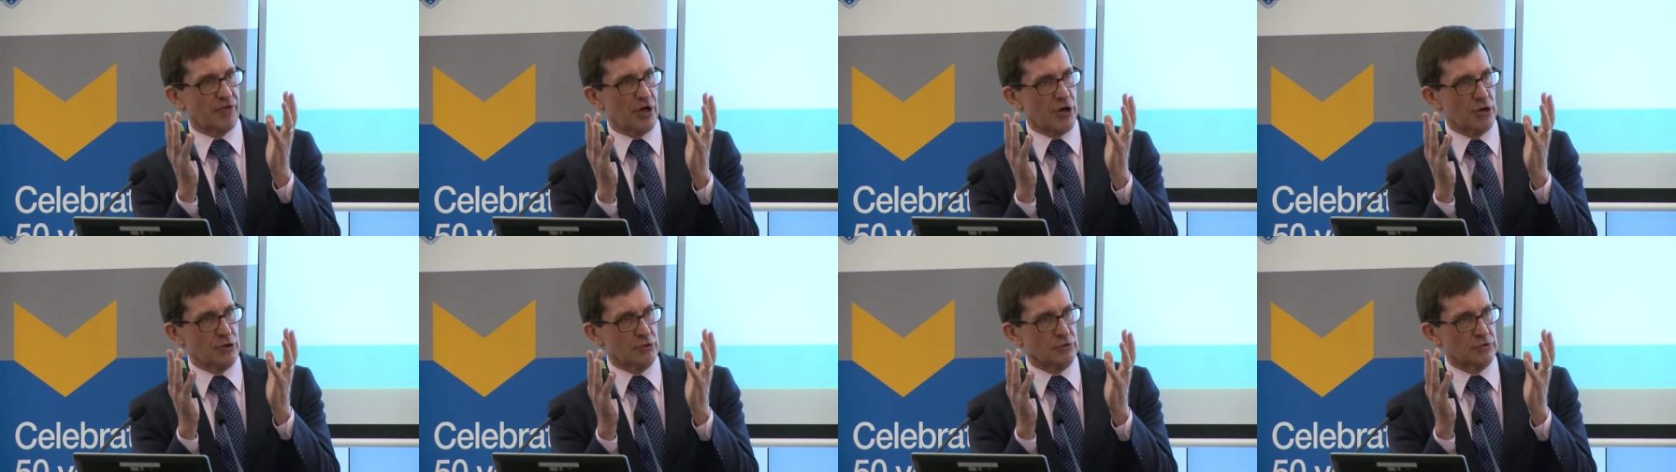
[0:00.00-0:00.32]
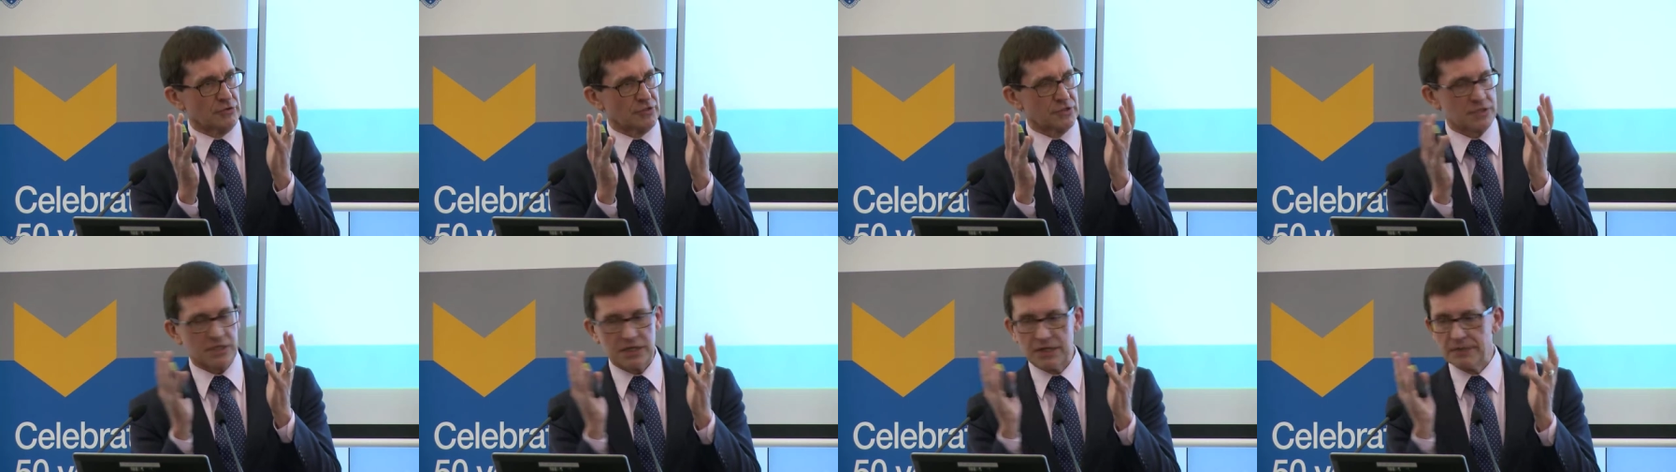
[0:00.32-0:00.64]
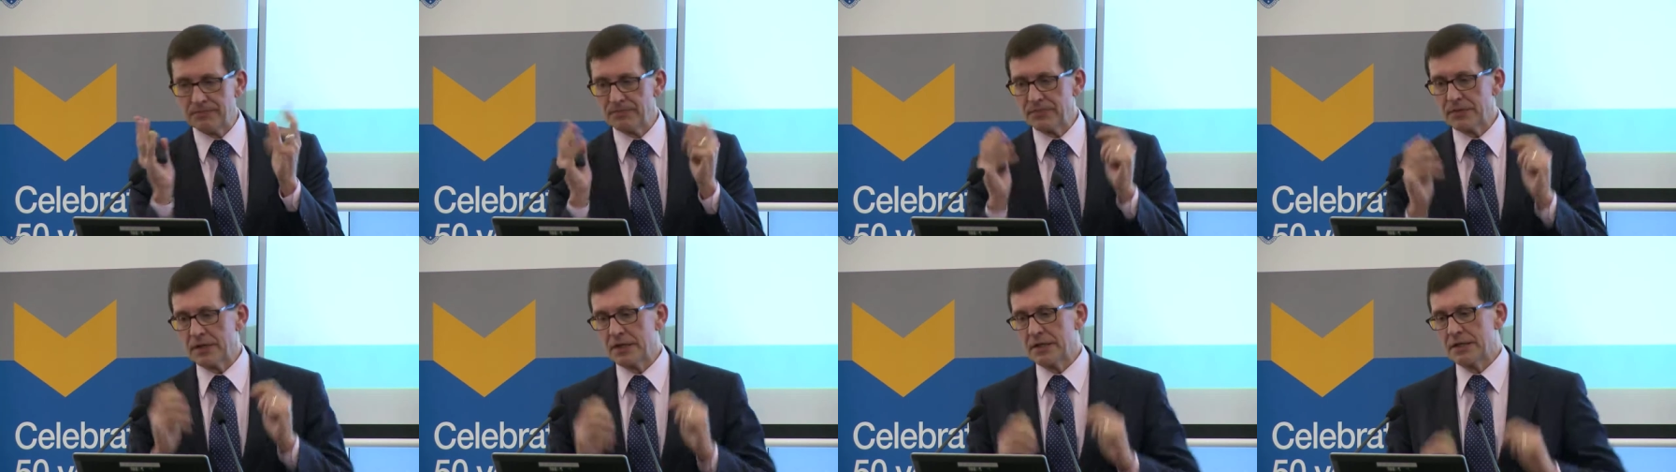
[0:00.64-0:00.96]
those
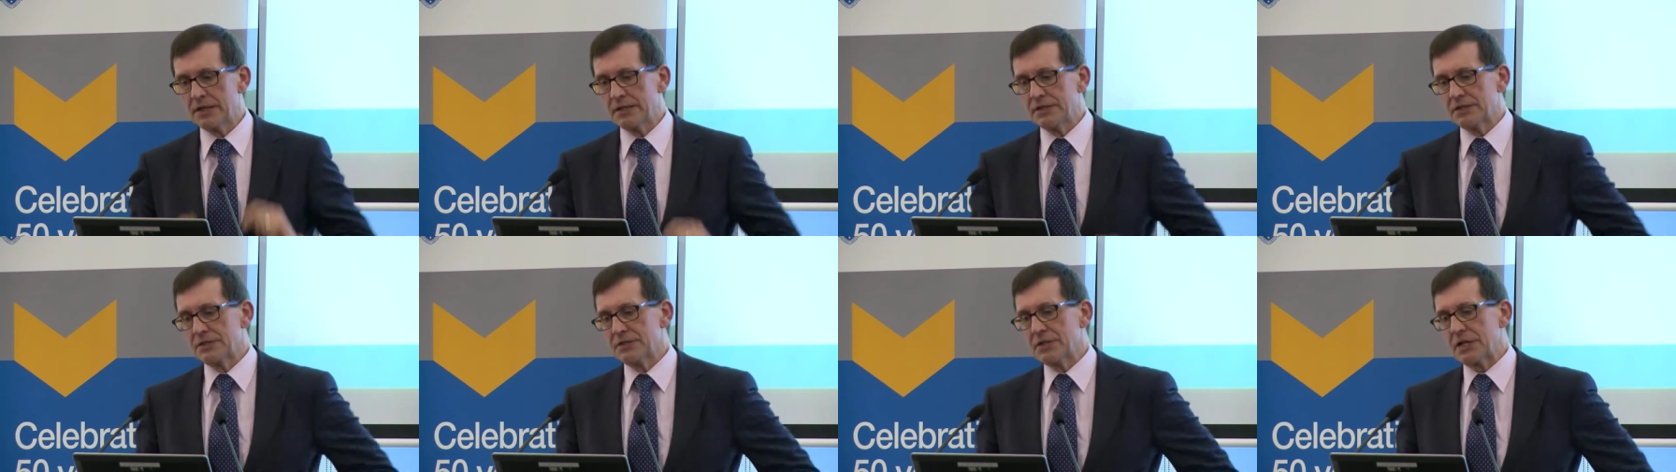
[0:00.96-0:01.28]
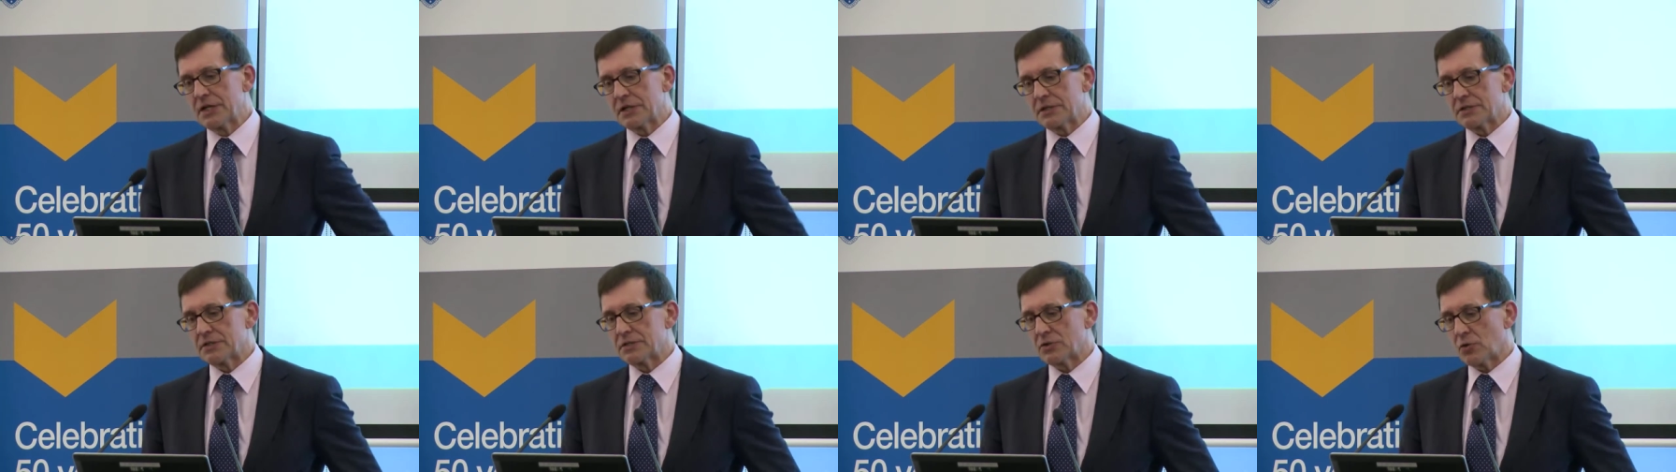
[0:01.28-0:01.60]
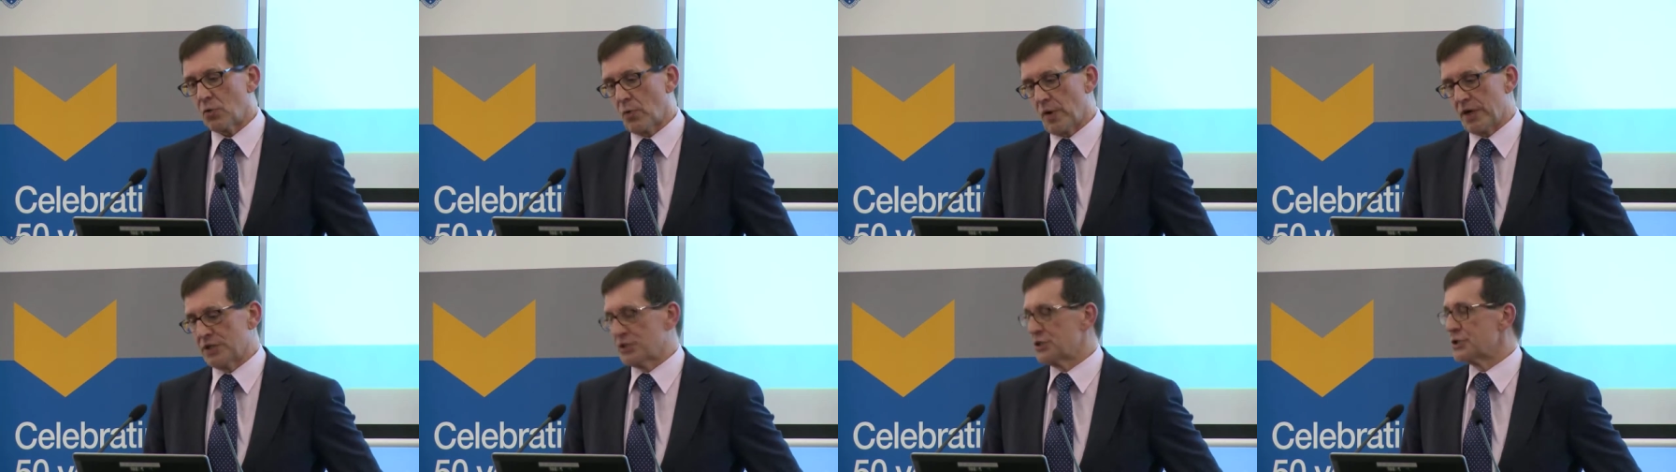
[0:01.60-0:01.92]
six
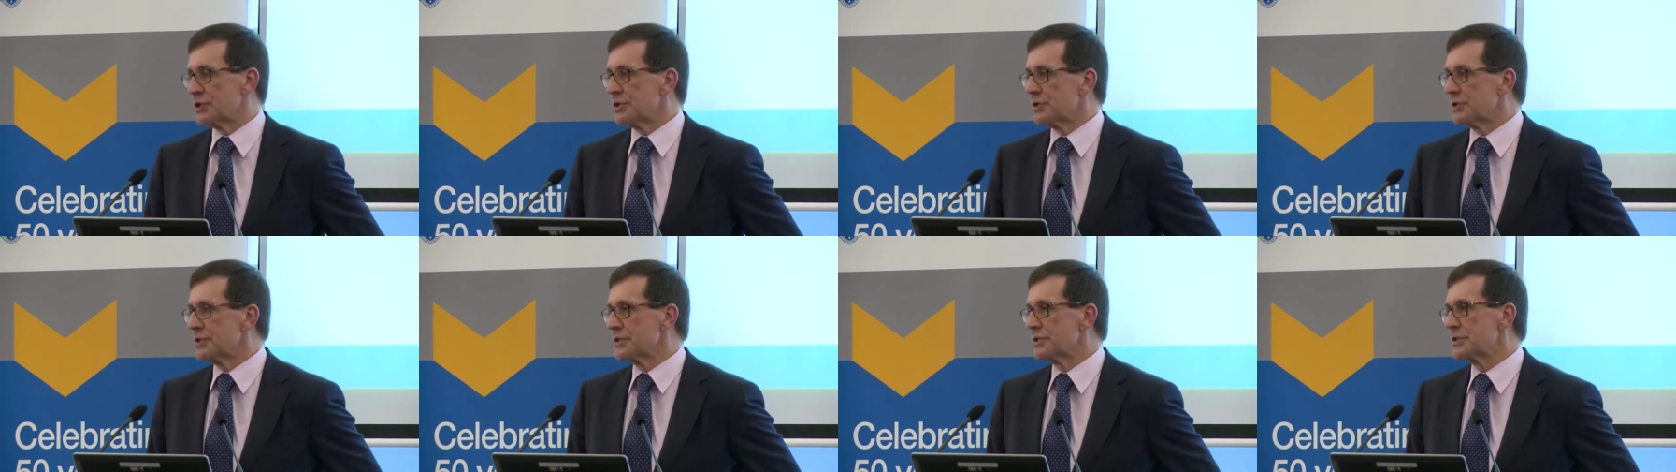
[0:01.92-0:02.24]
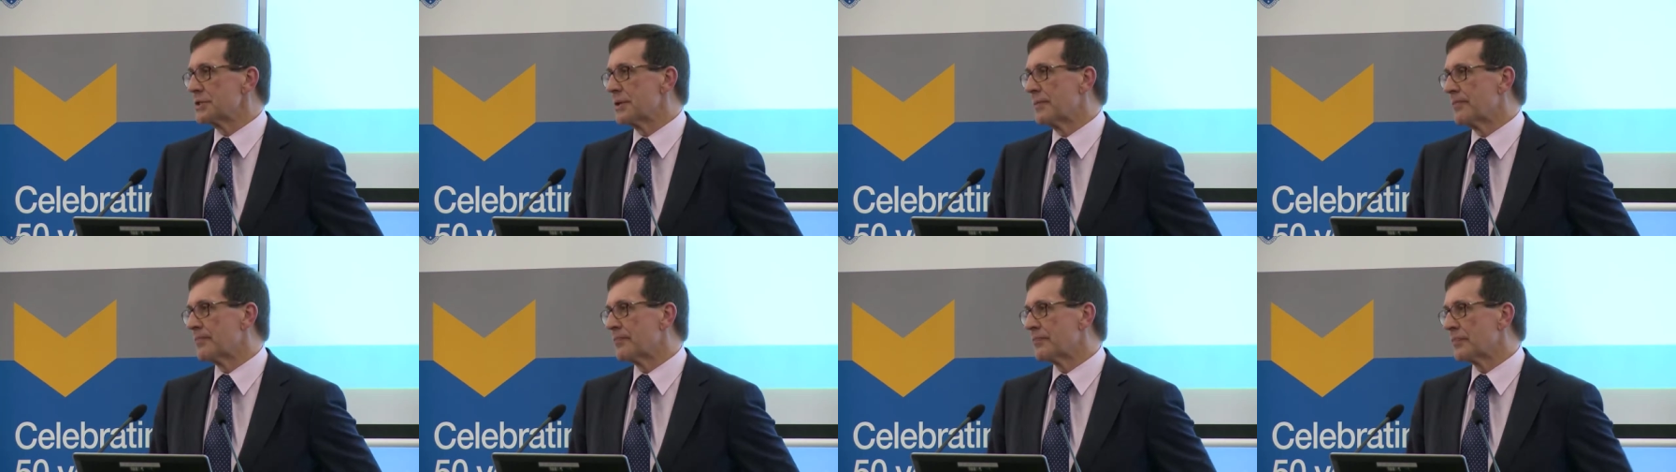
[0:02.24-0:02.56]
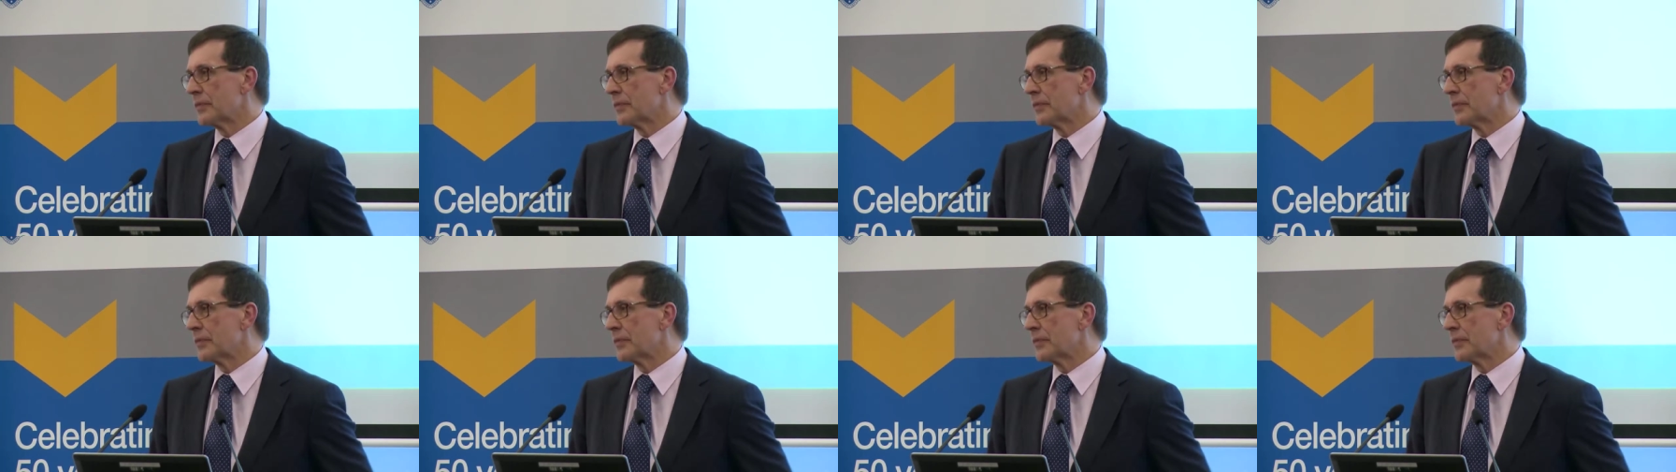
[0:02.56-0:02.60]
questions,